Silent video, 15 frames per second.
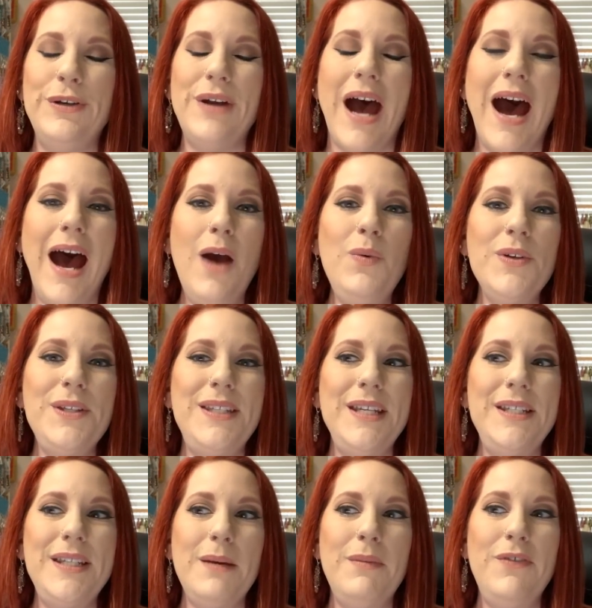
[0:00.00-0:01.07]
I will see
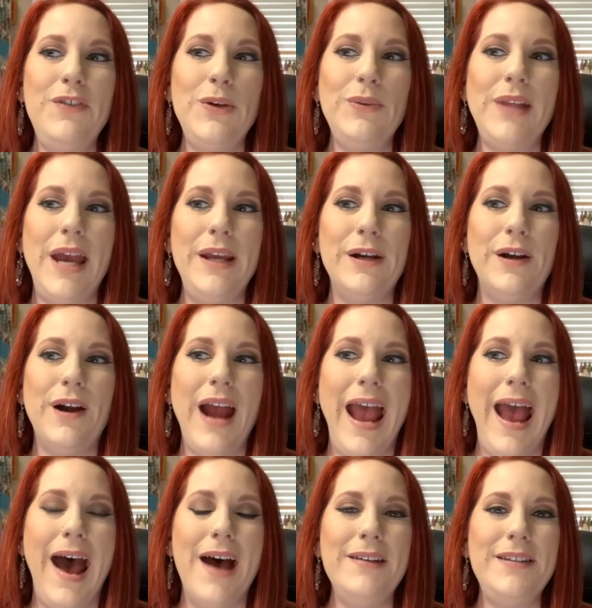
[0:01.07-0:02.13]
some of you later
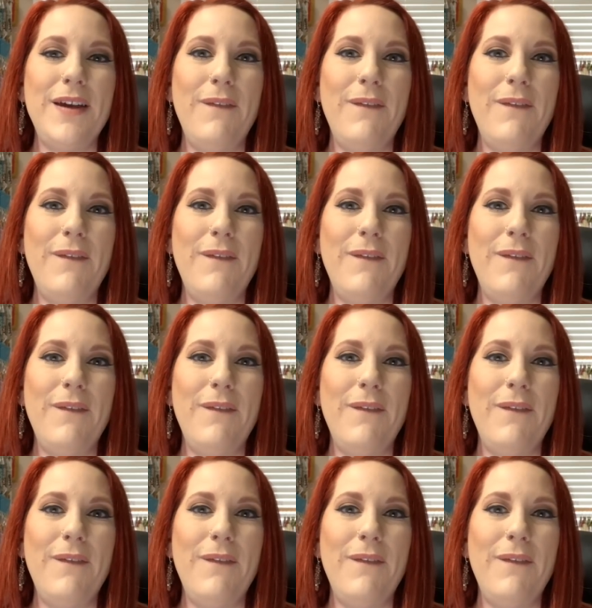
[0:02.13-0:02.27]
at